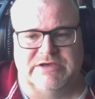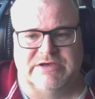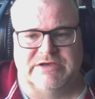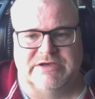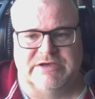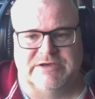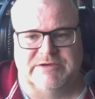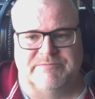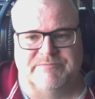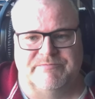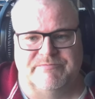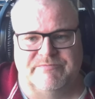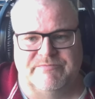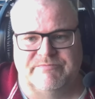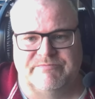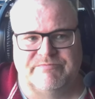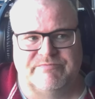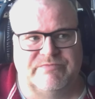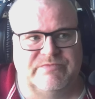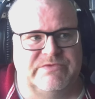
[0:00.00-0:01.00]
um,
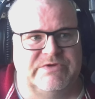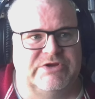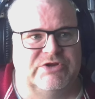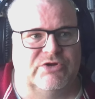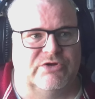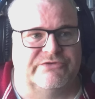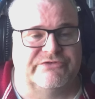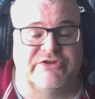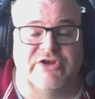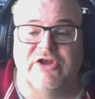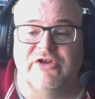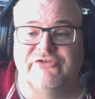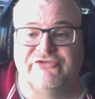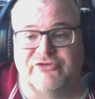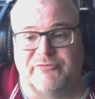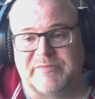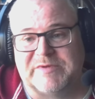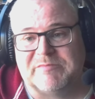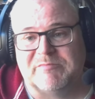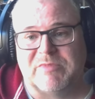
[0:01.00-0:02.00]
you know
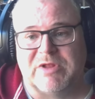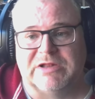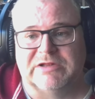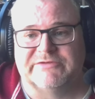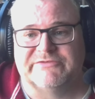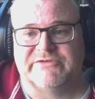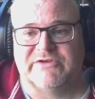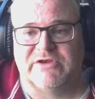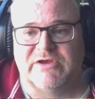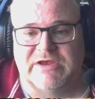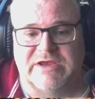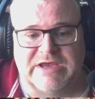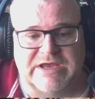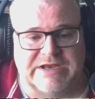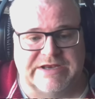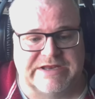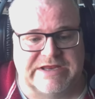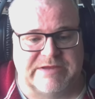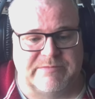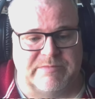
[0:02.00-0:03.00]
turns up in Malta,
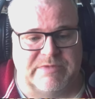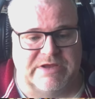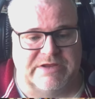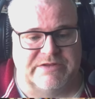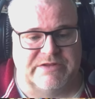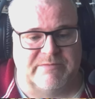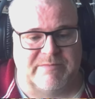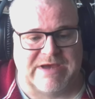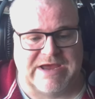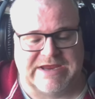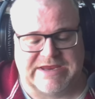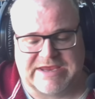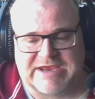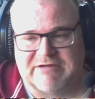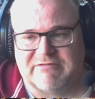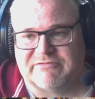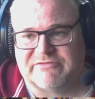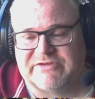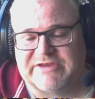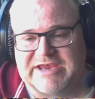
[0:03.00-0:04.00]
and him and the Mike
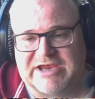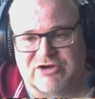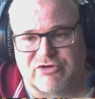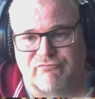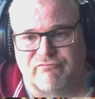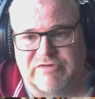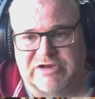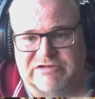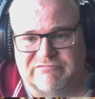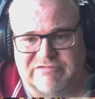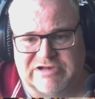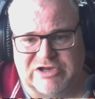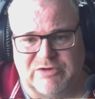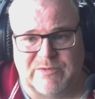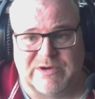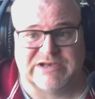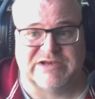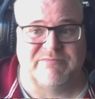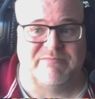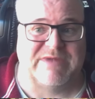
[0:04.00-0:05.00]
character get on really, really
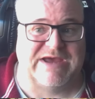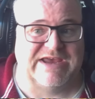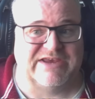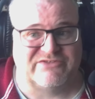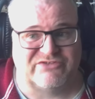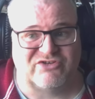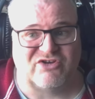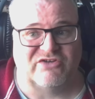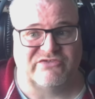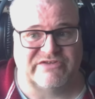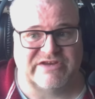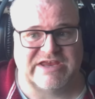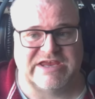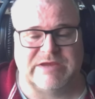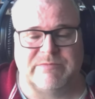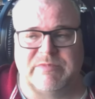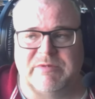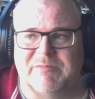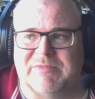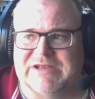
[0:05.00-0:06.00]
well. And Mike's got to
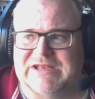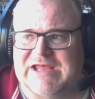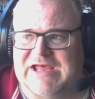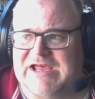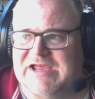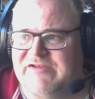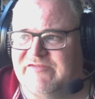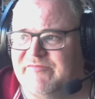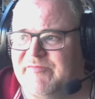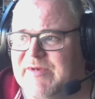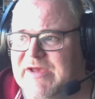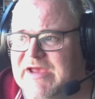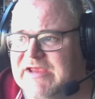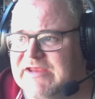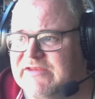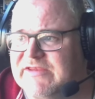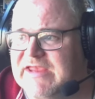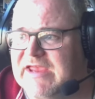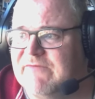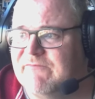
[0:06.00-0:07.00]
keep him alive by
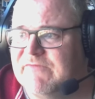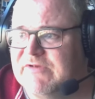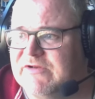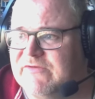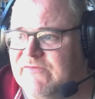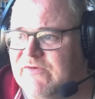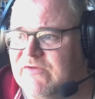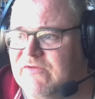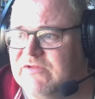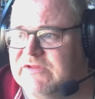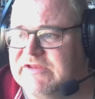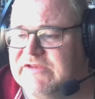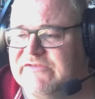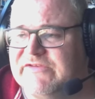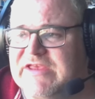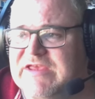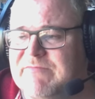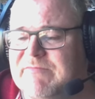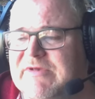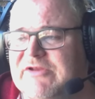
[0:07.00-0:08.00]
getting rid of all
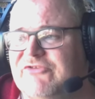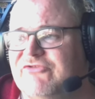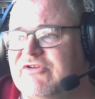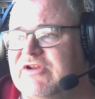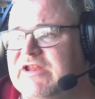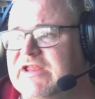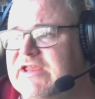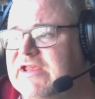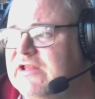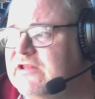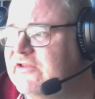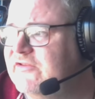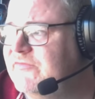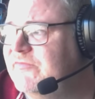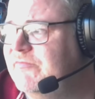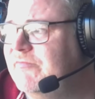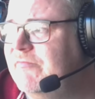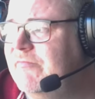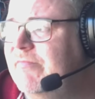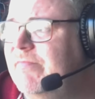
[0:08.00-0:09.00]
these hitmen trying to kill this
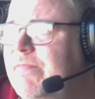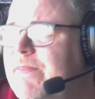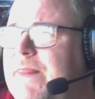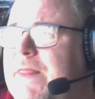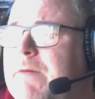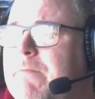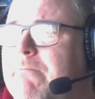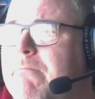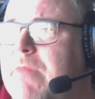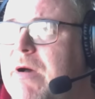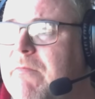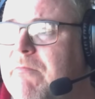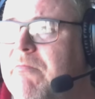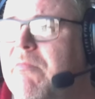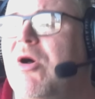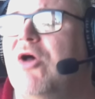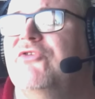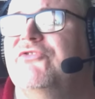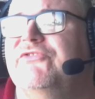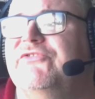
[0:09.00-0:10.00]
mob
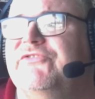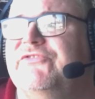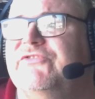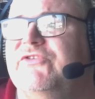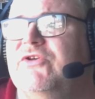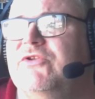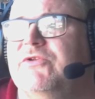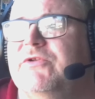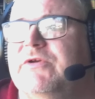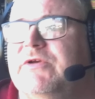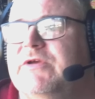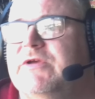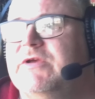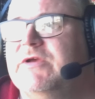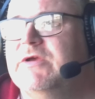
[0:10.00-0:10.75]
boss's son.